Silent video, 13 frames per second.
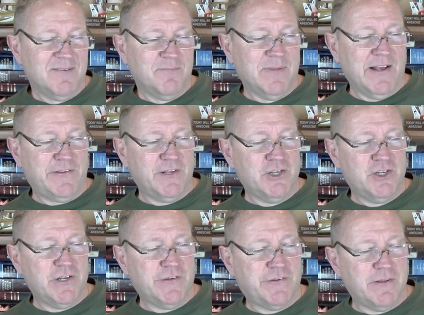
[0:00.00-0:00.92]

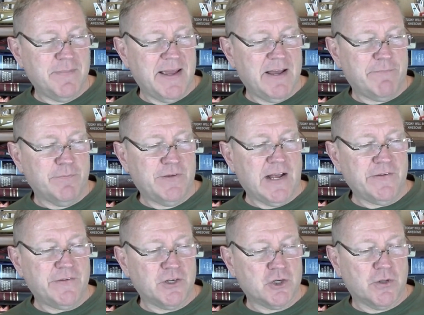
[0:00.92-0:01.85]
messages to the man from
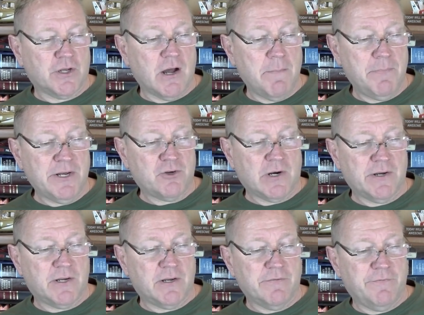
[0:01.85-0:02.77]
Tesla show the company tried
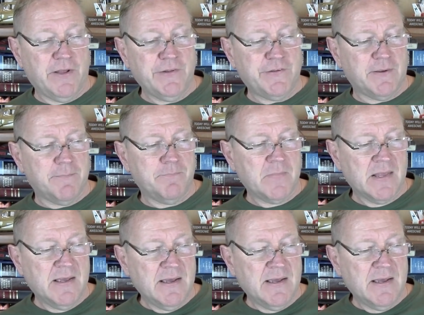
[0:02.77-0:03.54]
to convince him